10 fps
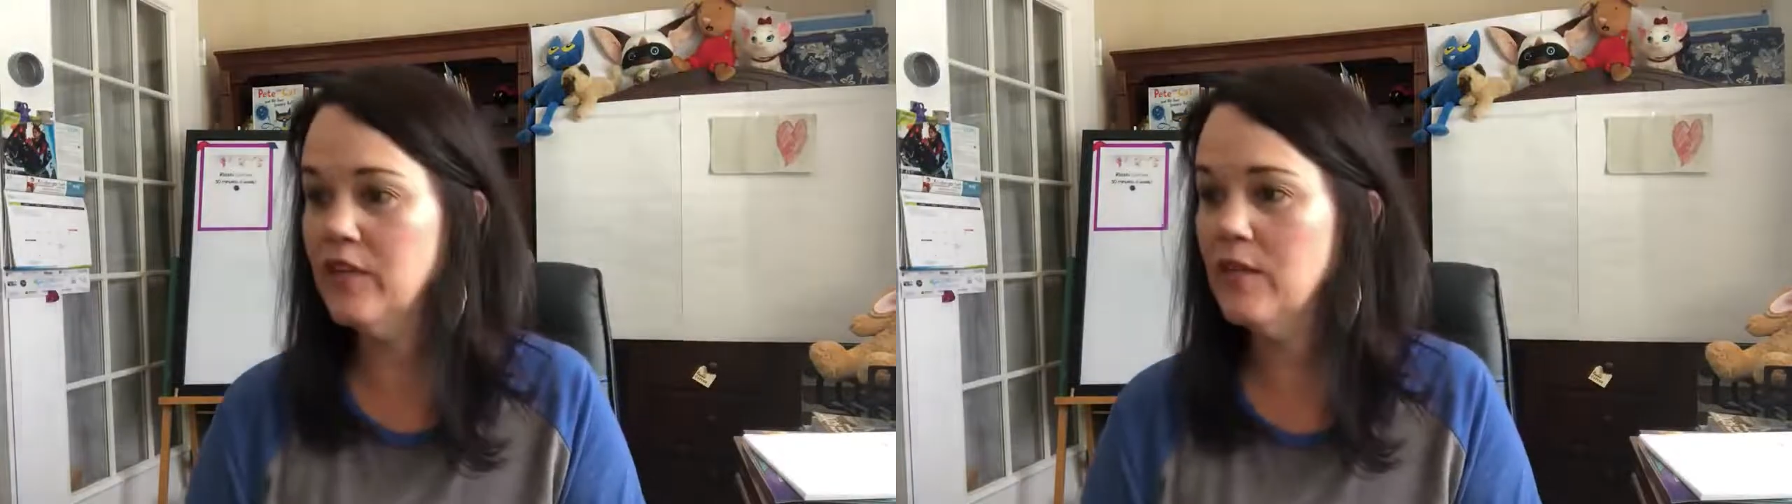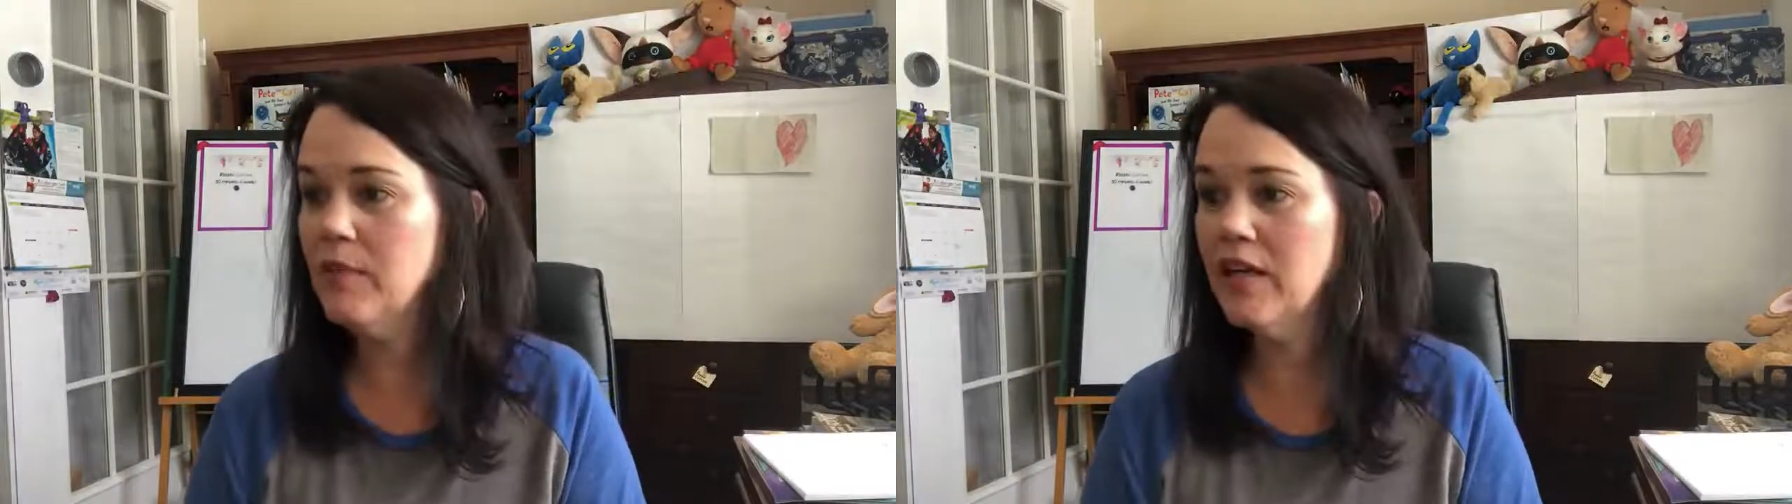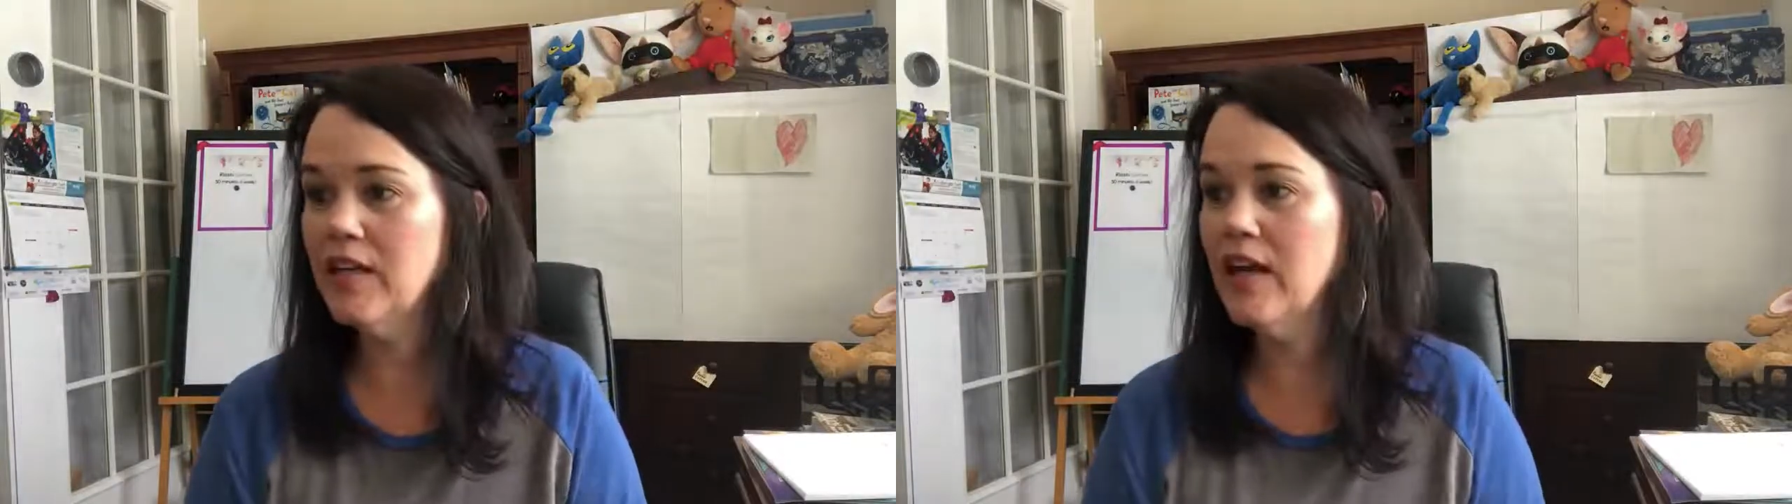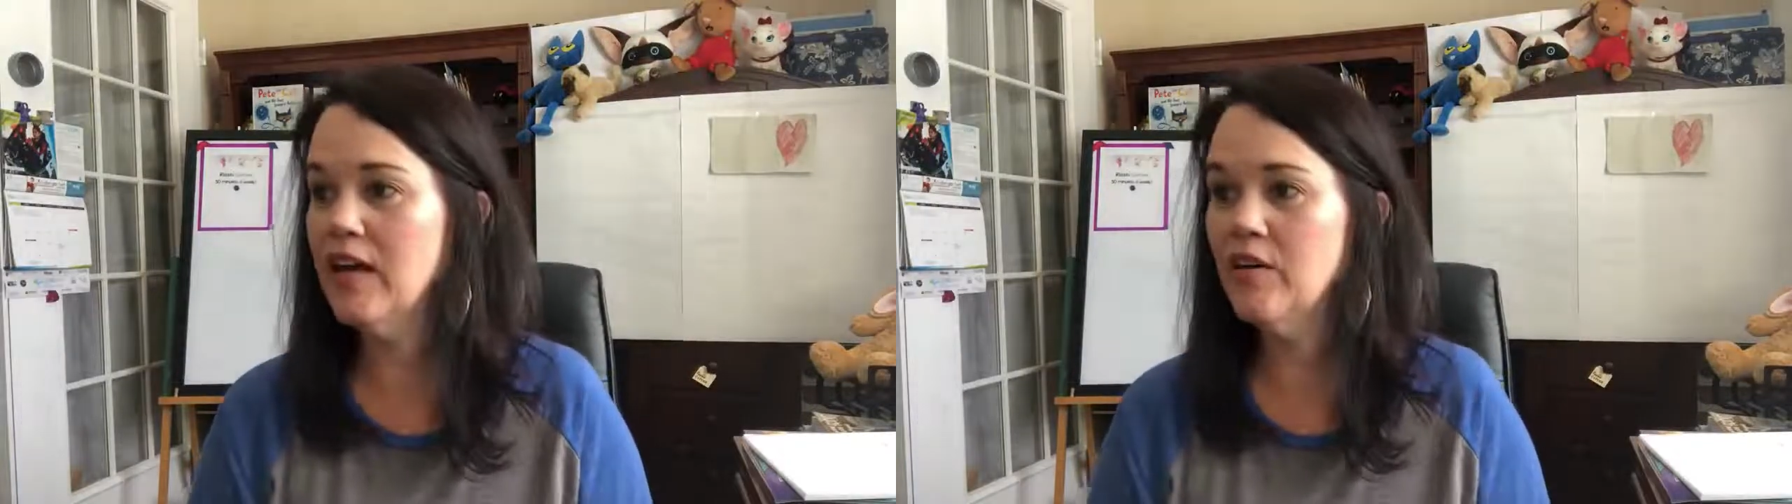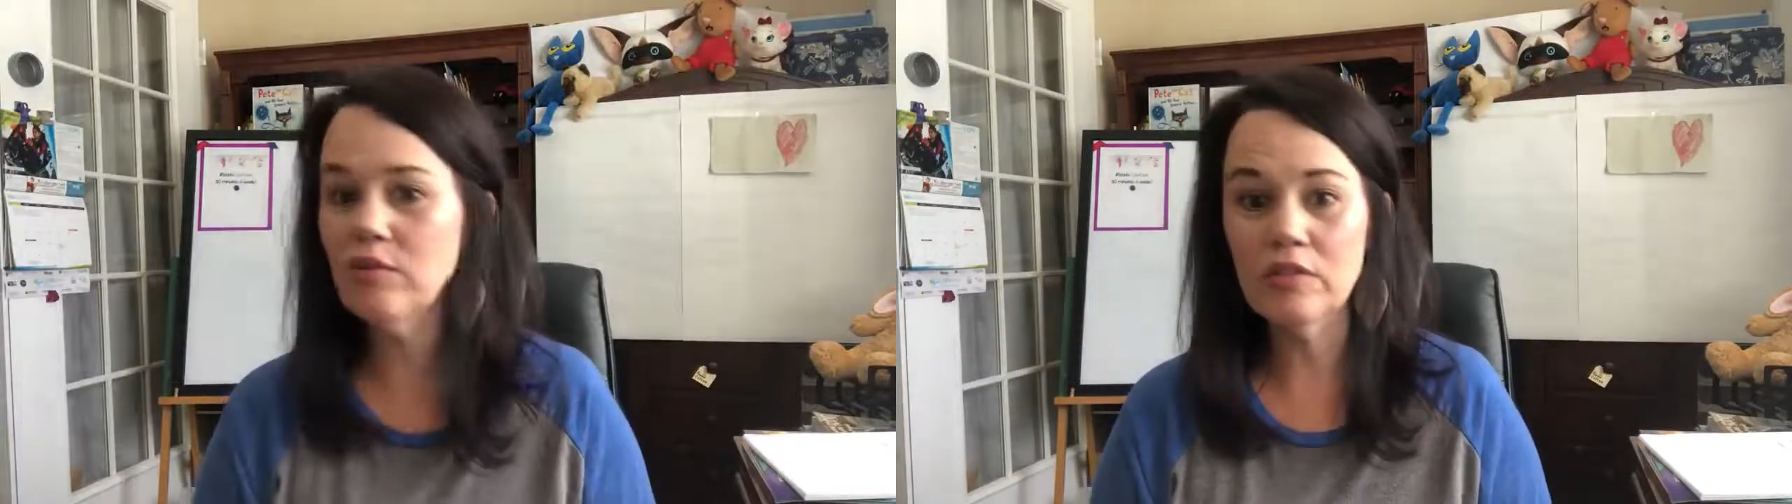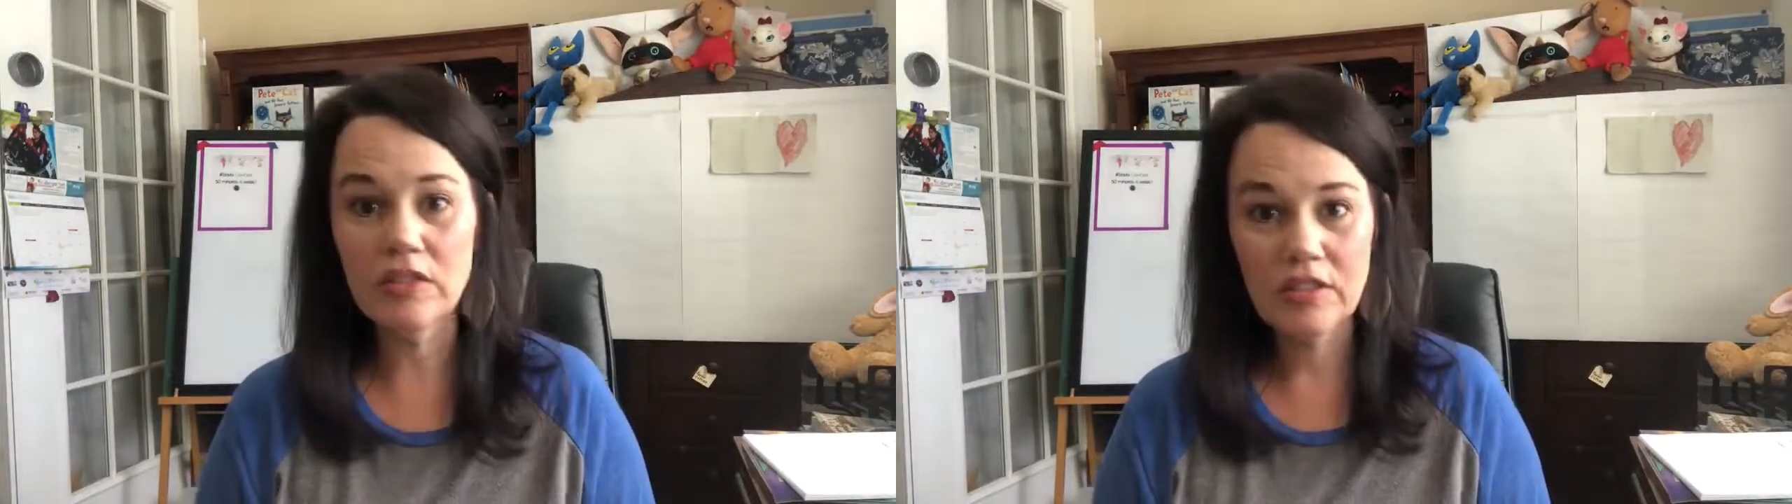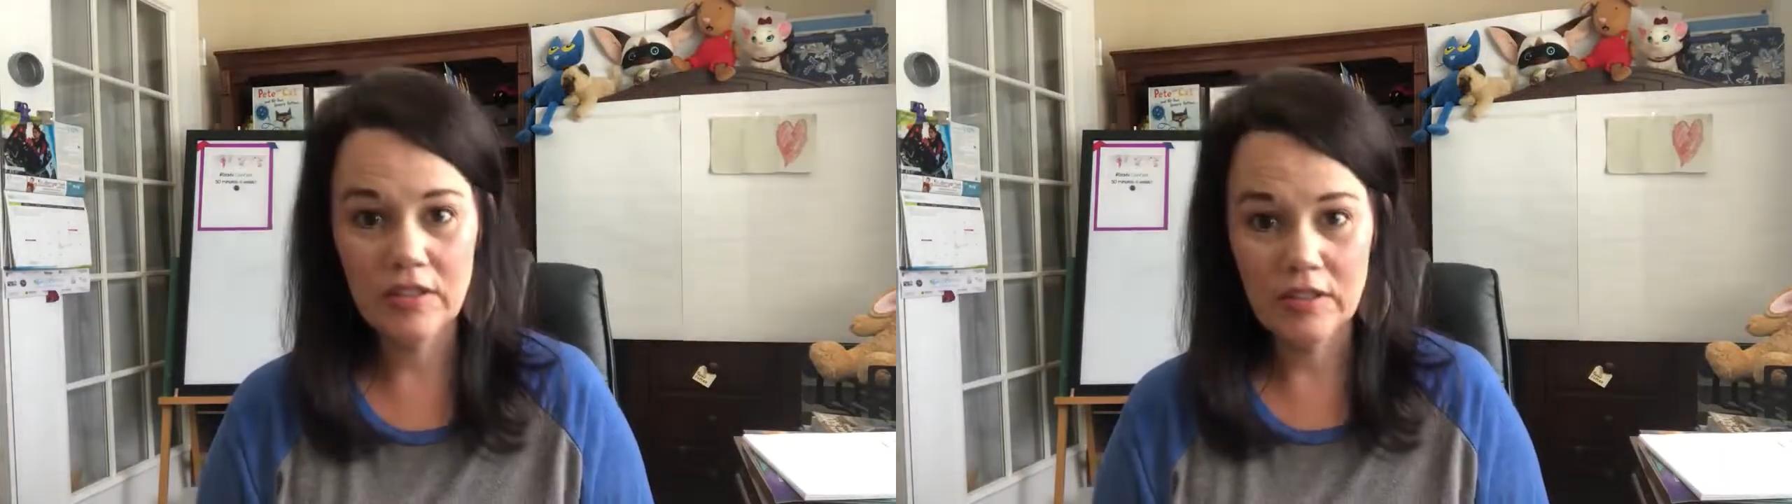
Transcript: anybody out?